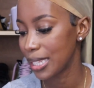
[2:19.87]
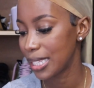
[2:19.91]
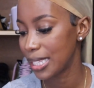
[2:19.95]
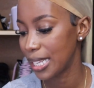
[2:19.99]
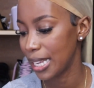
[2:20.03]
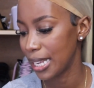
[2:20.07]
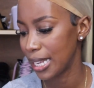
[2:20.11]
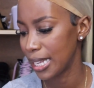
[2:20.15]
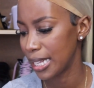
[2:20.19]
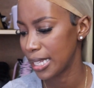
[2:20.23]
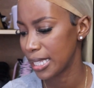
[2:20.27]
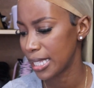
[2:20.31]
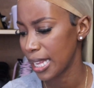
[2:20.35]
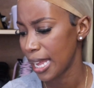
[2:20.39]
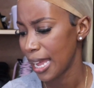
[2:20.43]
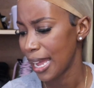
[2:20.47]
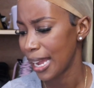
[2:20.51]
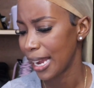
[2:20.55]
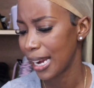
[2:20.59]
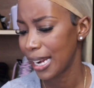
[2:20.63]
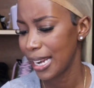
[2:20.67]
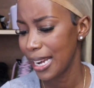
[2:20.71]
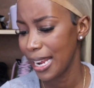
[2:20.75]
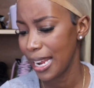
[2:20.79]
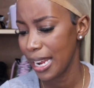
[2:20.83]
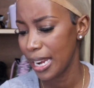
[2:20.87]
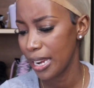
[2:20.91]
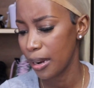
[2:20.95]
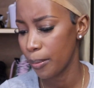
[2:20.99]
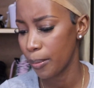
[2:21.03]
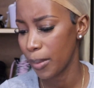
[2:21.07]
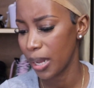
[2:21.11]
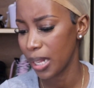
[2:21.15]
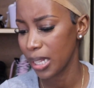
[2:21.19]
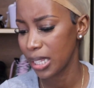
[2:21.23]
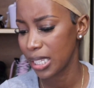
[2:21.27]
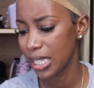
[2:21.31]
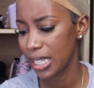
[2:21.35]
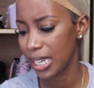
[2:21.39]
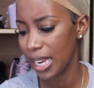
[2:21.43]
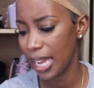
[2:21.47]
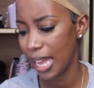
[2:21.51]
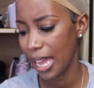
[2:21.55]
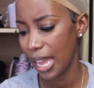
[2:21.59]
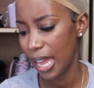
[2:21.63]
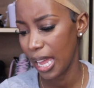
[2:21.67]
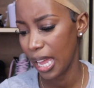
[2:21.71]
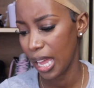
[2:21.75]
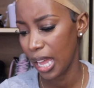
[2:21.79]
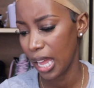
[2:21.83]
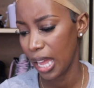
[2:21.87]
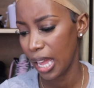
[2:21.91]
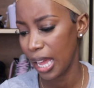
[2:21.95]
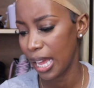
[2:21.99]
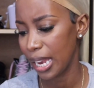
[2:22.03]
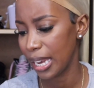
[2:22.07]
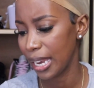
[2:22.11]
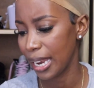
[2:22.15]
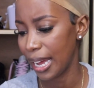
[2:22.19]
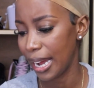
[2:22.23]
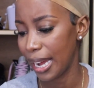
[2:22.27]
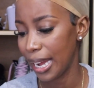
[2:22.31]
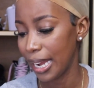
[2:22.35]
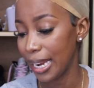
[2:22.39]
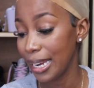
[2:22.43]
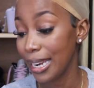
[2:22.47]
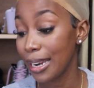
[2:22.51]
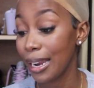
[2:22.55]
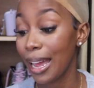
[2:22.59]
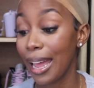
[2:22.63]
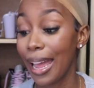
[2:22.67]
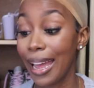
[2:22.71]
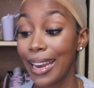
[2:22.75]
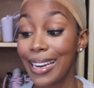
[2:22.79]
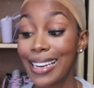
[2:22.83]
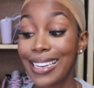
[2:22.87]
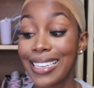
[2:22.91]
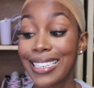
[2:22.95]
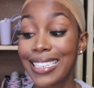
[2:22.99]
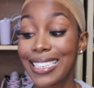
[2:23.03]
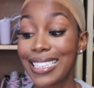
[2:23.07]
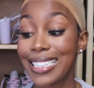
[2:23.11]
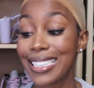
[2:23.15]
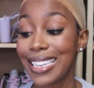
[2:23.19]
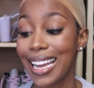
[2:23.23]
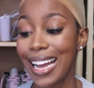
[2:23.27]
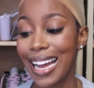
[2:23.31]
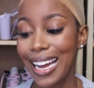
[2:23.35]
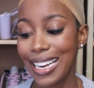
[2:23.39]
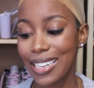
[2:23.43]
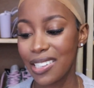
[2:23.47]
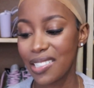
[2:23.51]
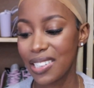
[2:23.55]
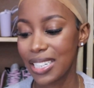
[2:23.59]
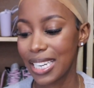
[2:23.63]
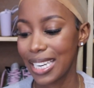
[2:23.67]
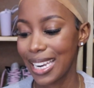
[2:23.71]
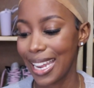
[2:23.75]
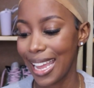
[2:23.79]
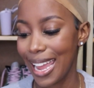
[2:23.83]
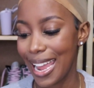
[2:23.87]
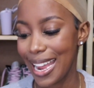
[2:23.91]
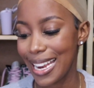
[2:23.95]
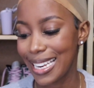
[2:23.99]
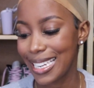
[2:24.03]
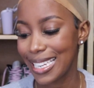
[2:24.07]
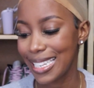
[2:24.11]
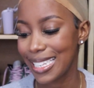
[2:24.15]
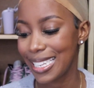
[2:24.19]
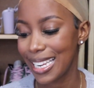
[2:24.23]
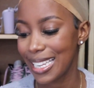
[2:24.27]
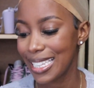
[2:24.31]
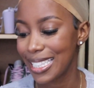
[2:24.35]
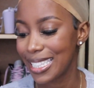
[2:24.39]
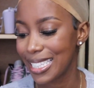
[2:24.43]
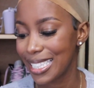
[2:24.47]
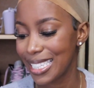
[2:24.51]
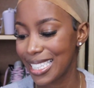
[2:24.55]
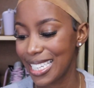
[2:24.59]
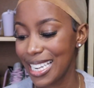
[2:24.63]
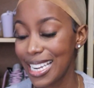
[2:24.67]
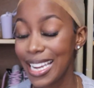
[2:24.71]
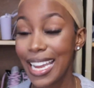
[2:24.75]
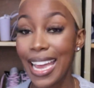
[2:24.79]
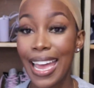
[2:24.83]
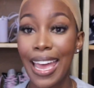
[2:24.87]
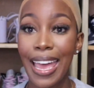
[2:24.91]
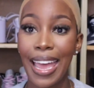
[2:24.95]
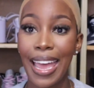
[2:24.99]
It is clean melted hair line, and it is 180 density.